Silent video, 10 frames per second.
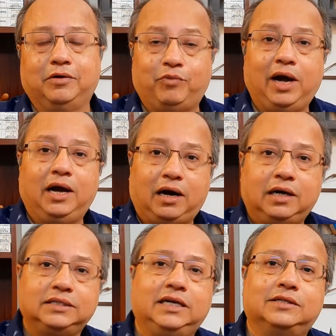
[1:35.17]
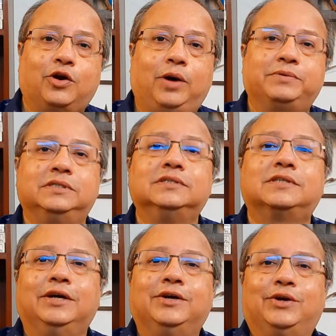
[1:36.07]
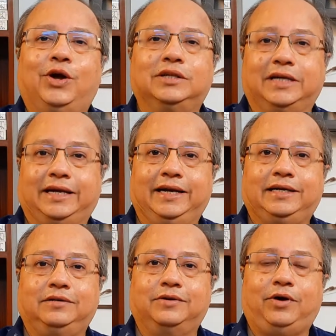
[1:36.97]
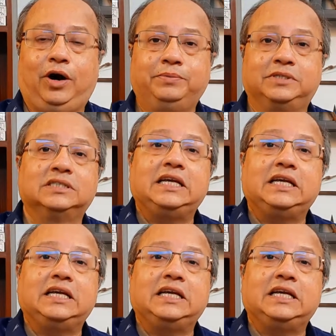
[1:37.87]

Why are the other options not the correct options,